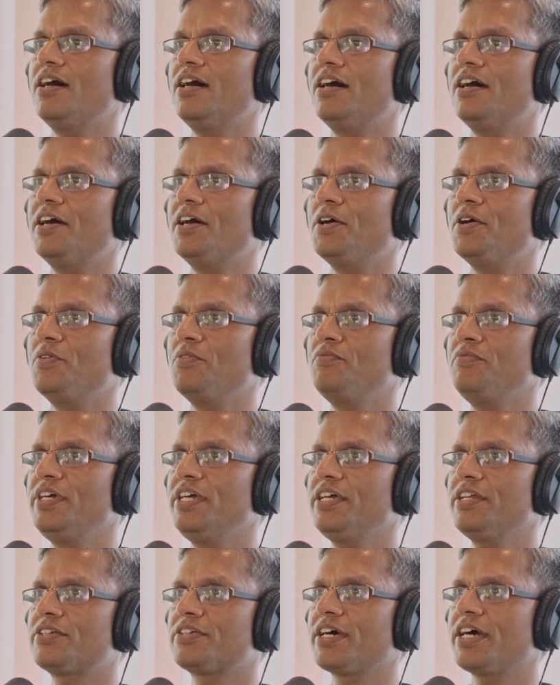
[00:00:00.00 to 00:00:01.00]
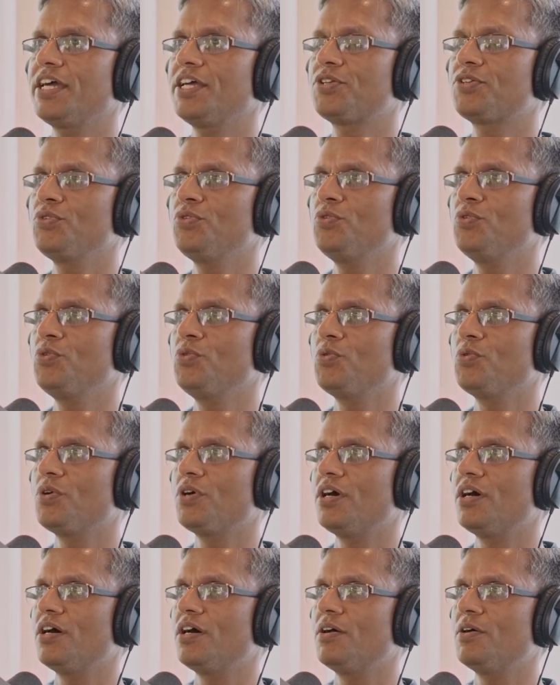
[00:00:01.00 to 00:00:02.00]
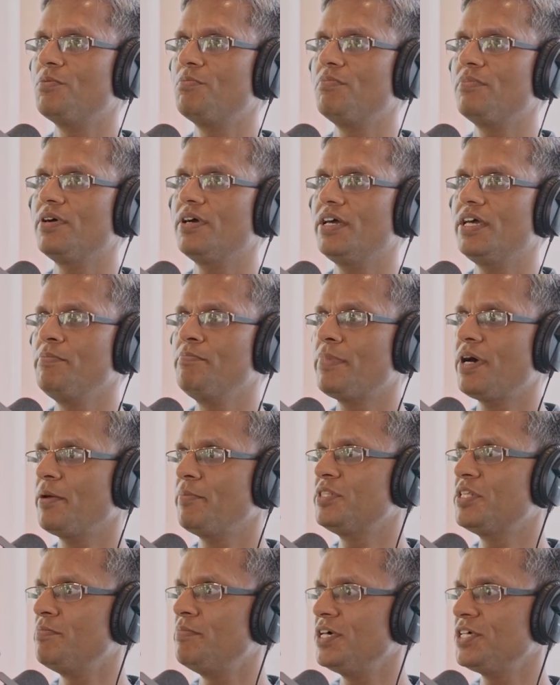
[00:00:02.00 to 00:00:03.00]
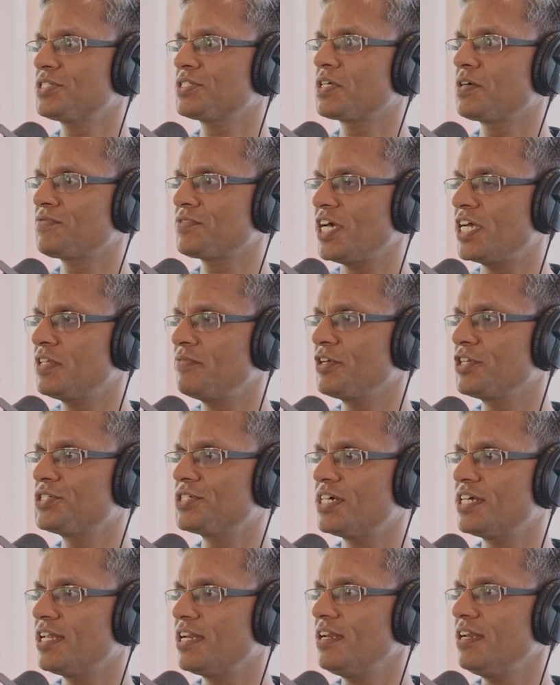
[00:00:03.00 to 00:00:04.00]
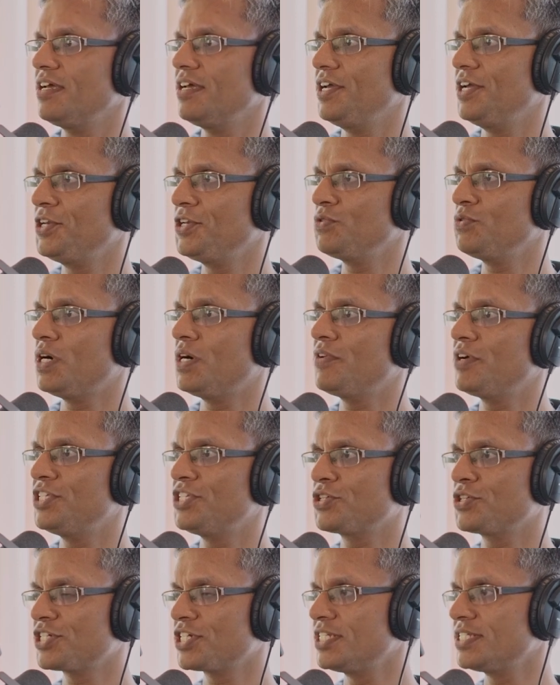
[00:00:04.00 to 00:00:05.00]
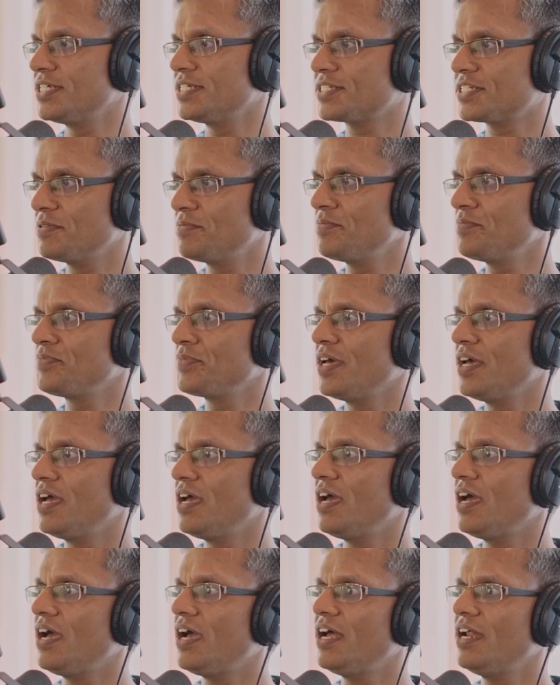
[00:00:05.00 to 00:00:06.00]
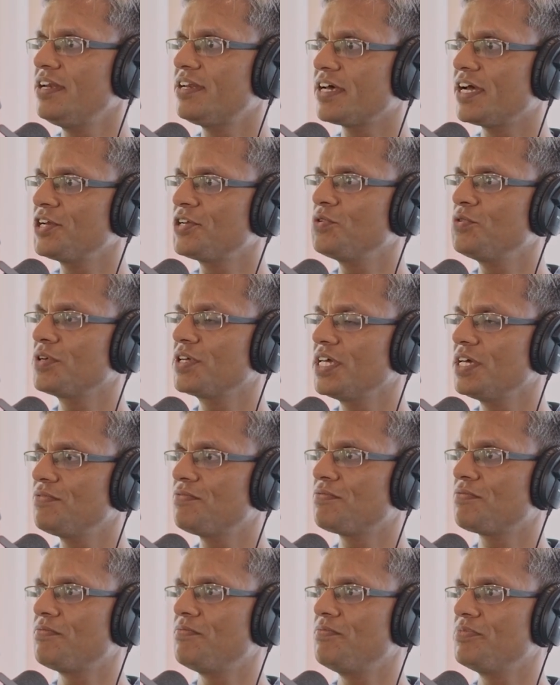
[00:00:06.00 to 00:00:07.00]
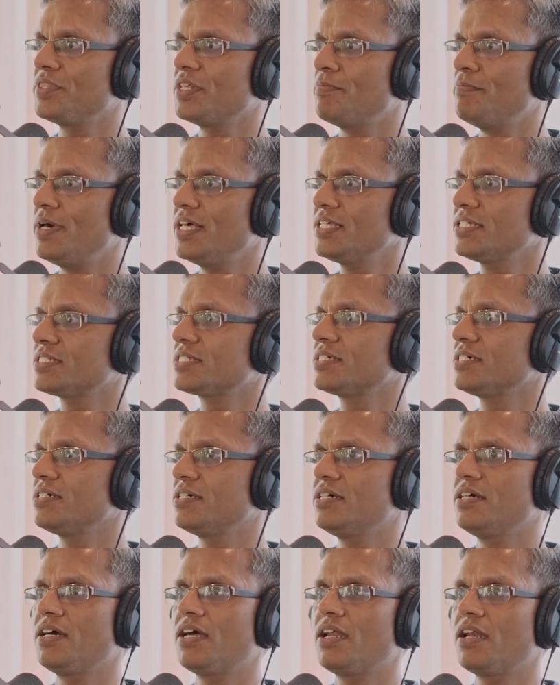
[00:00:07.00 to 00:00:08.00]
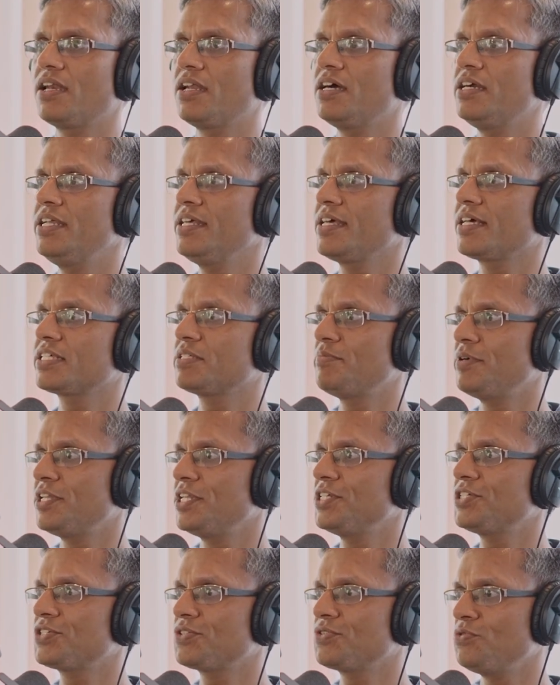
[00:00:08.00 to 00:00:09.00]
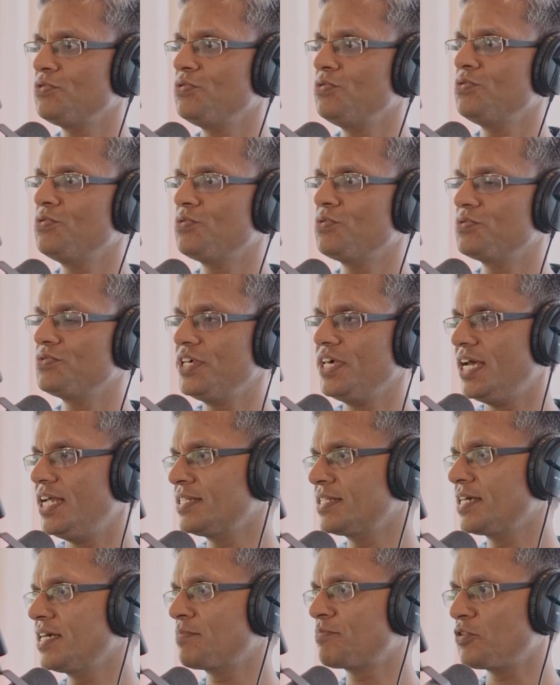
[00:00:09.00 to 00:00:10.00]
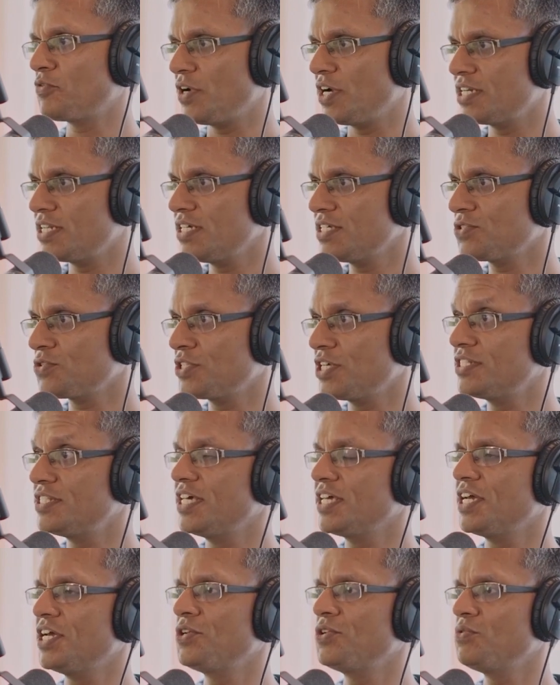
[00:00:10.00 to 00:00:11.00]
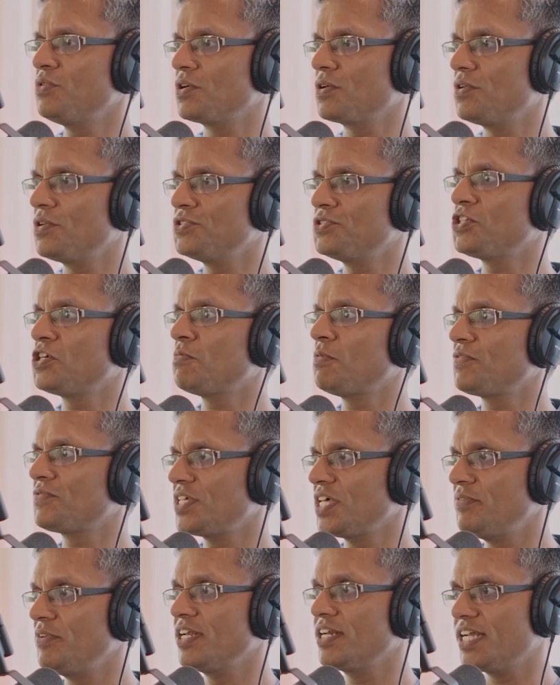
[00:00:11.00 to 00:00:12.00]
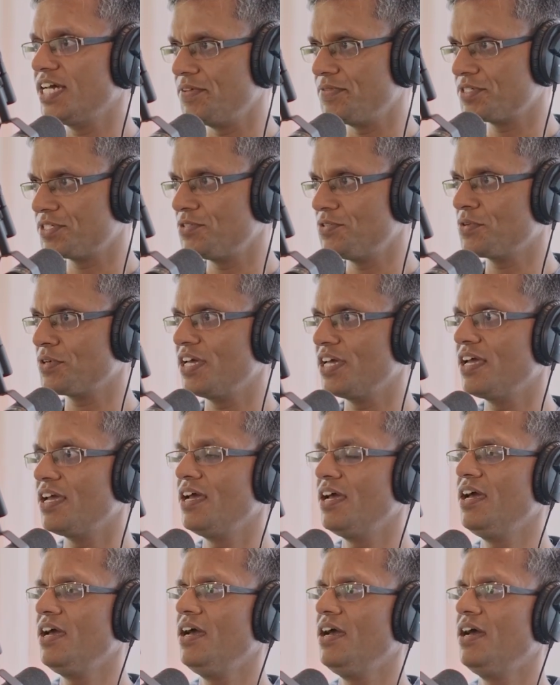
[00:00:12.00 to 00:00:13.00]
uh, we try to uh, imbibe the best of scientific journal into our education system and try to give the best learning experience to the healthcare providers so that they can do a good job of saving lives. Okay.